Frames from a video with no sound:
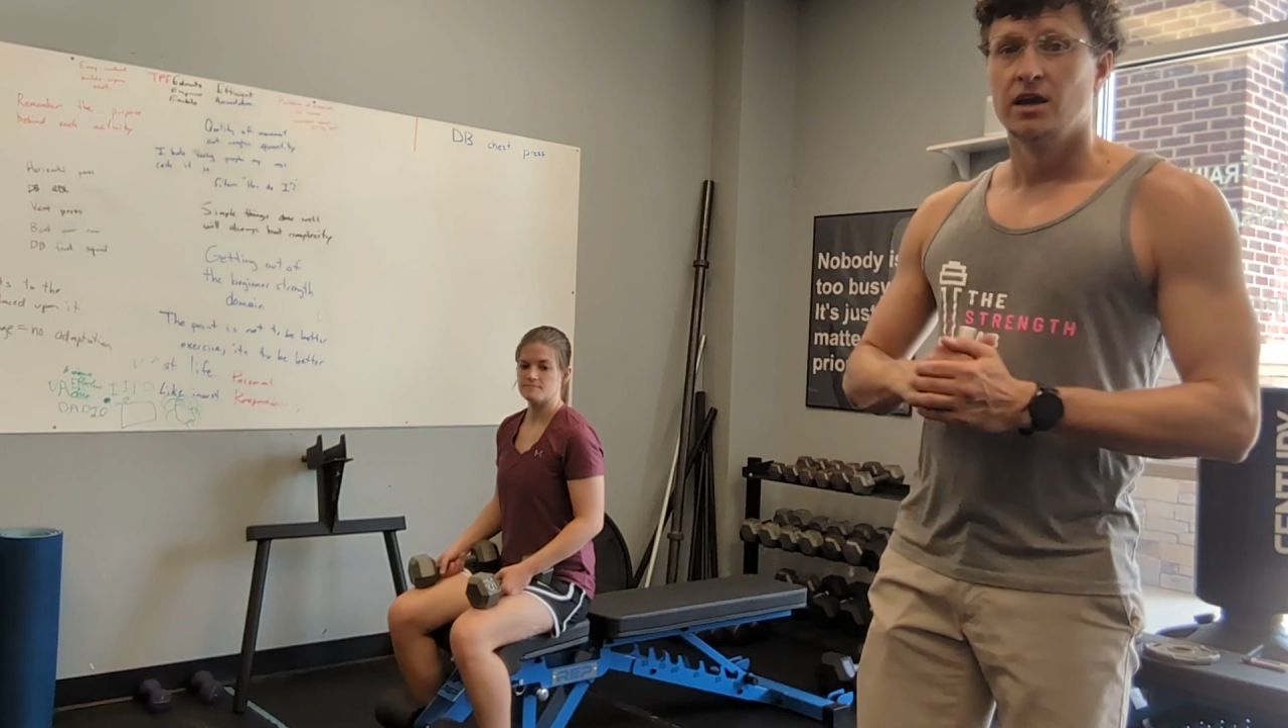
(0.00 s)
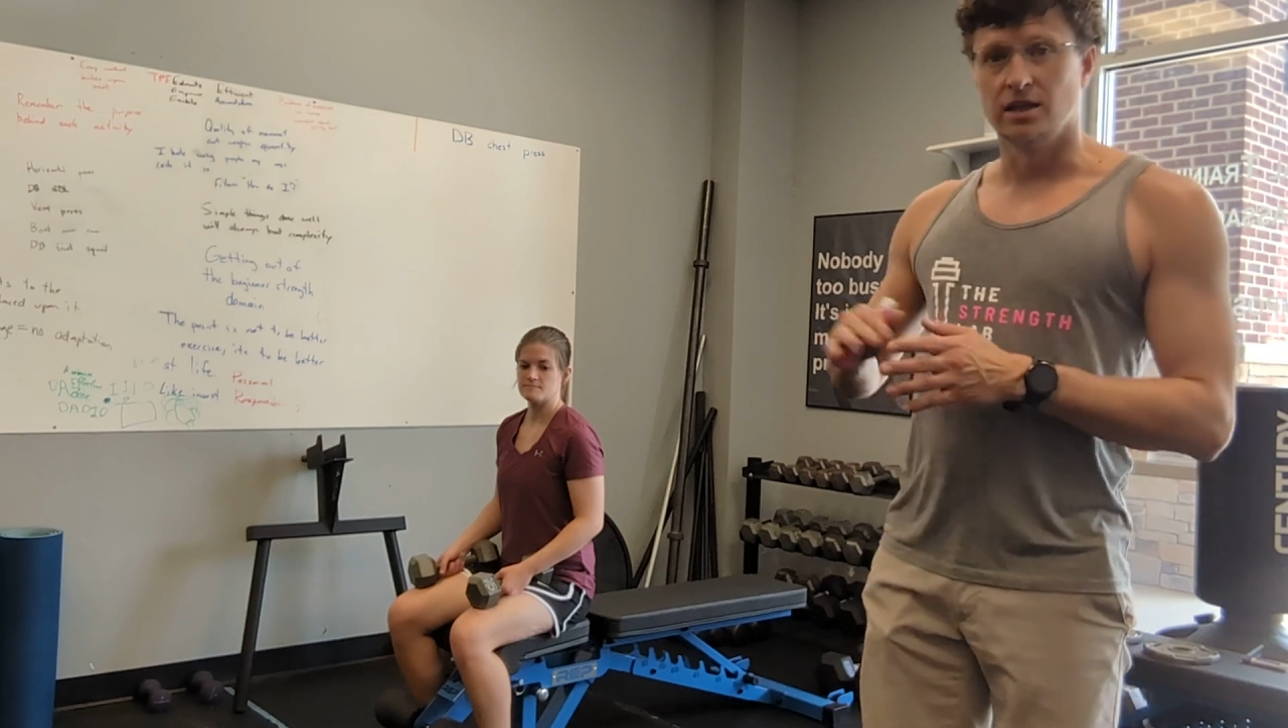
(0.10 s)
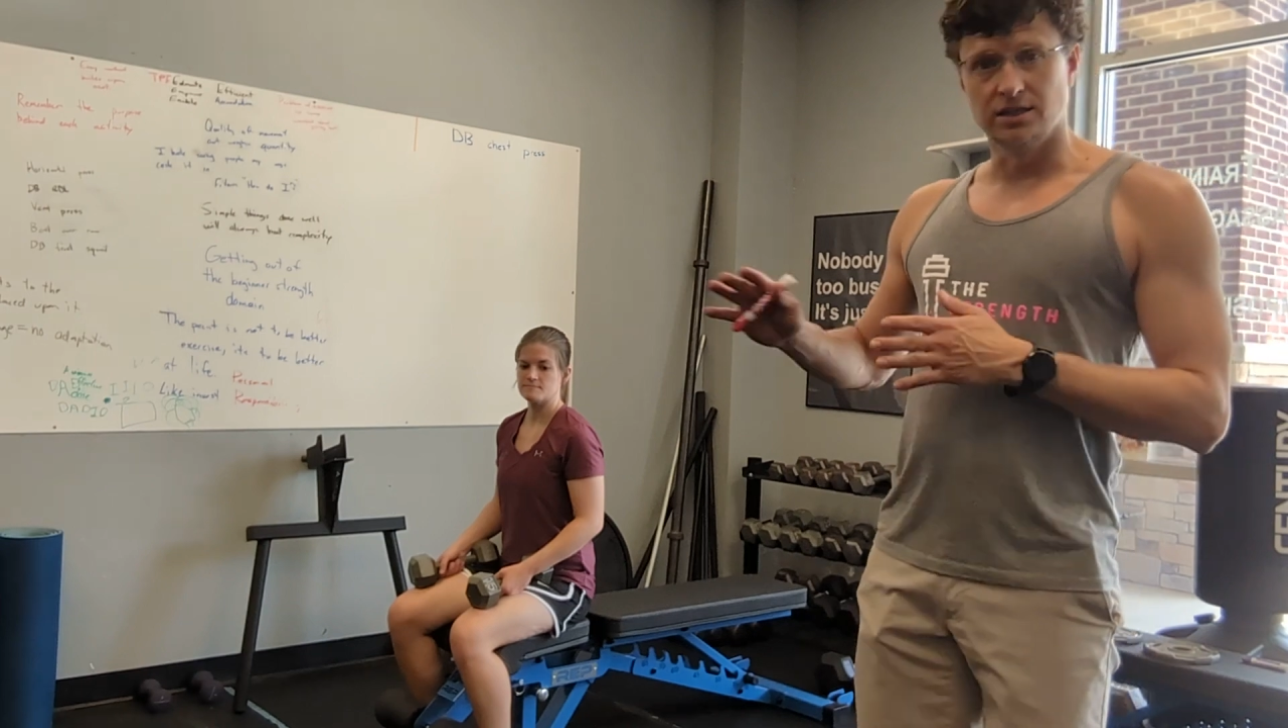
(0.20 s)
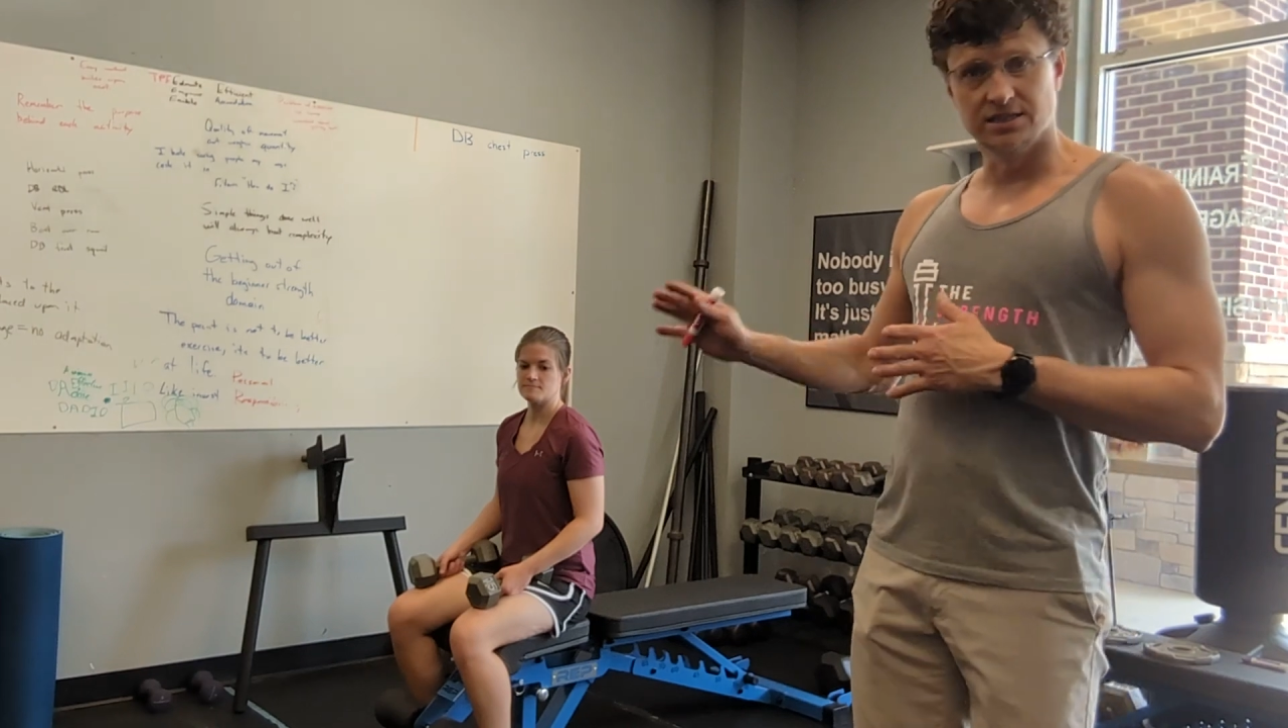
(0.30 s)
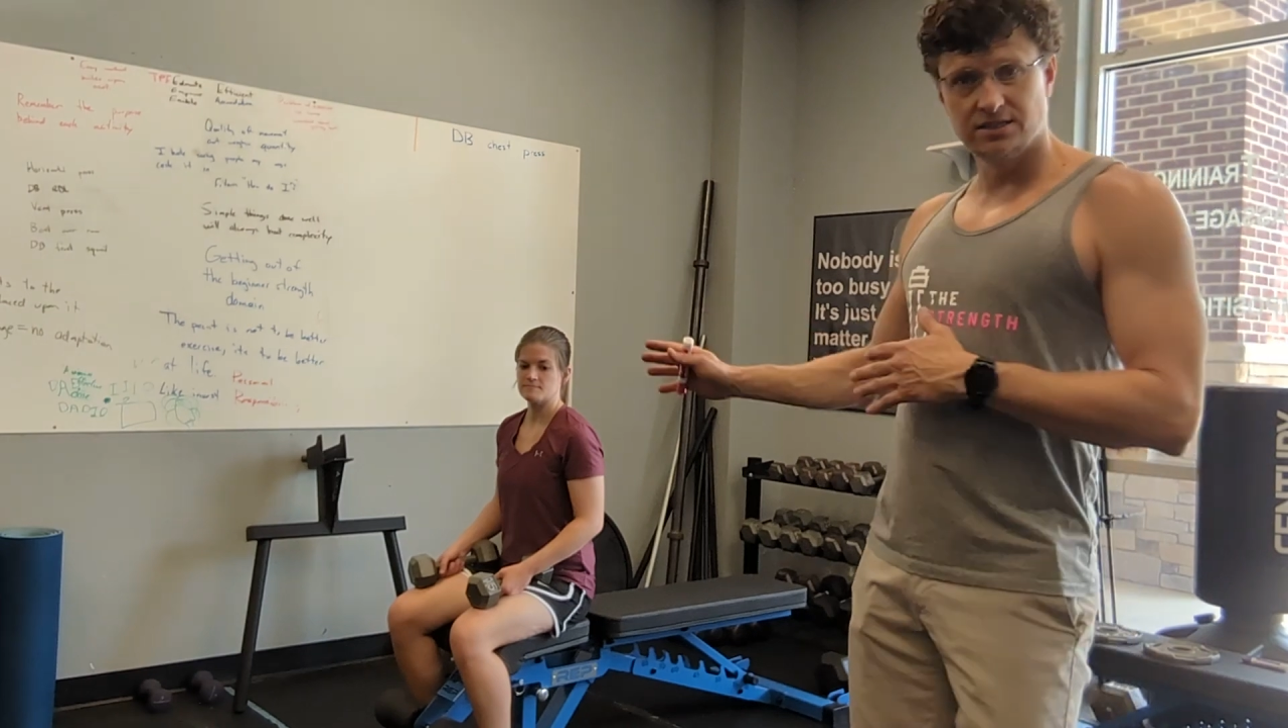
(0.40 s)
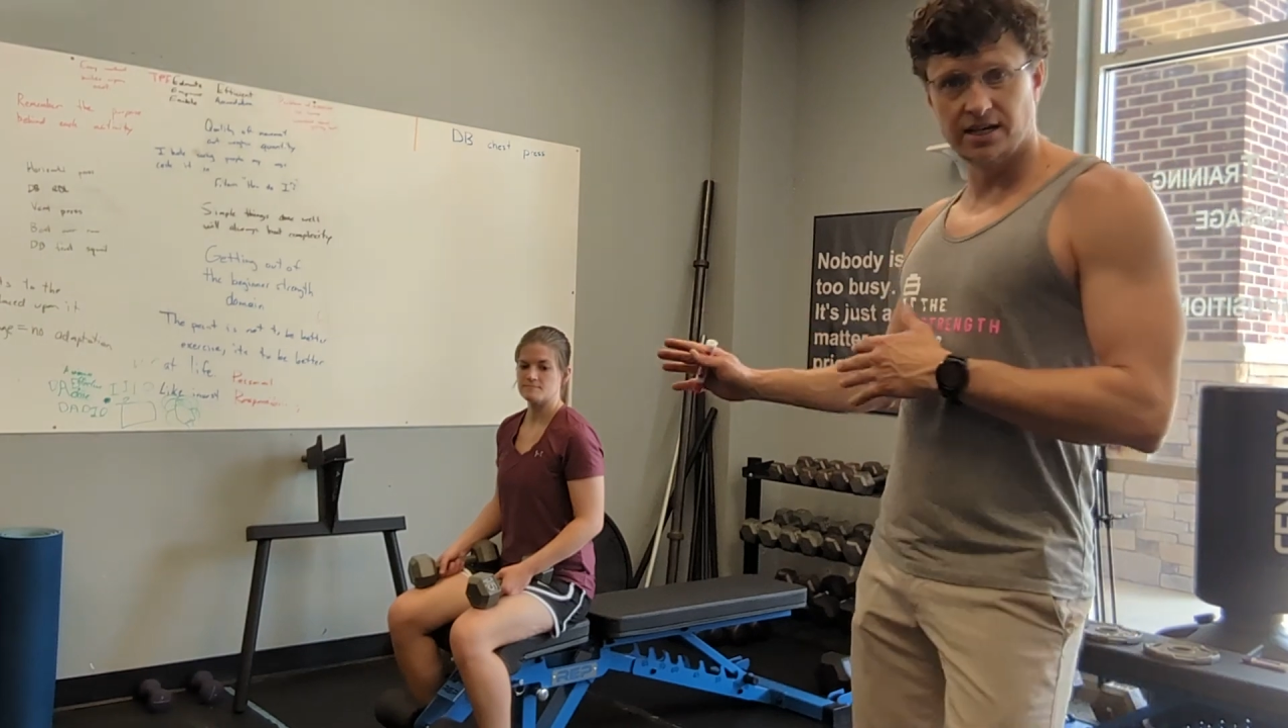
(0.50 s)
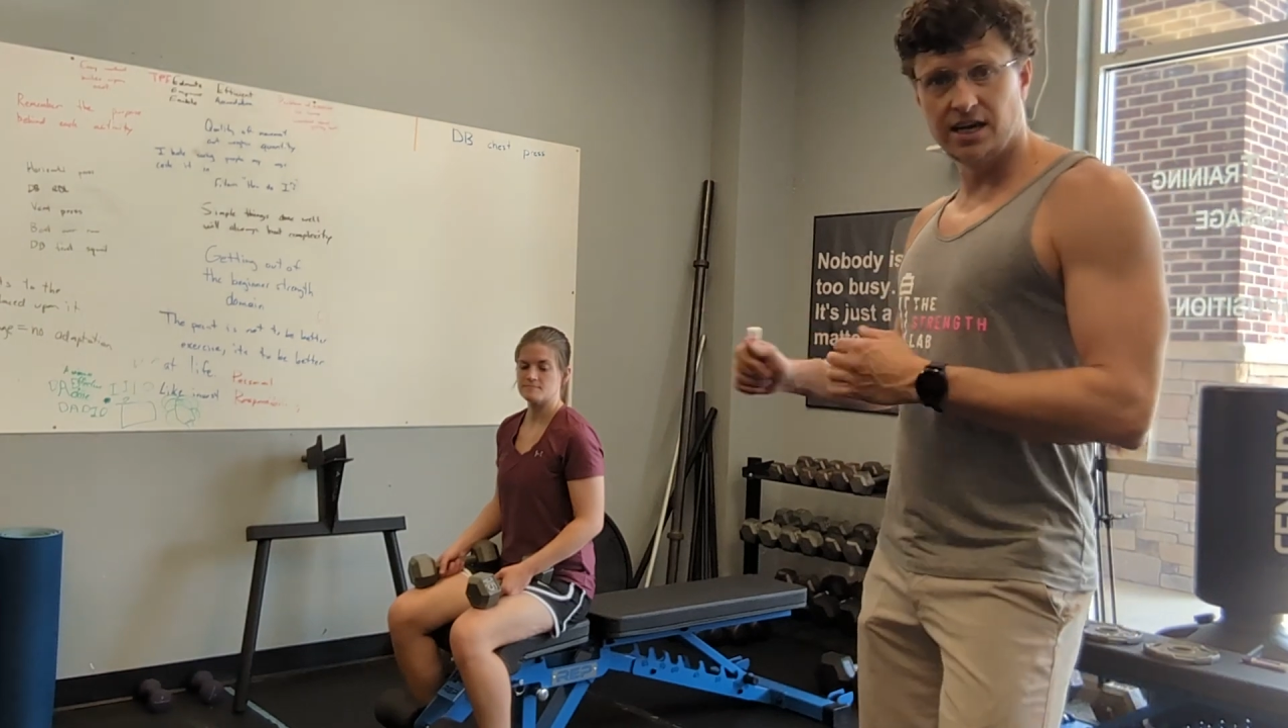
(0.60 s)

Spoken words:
Alyssa,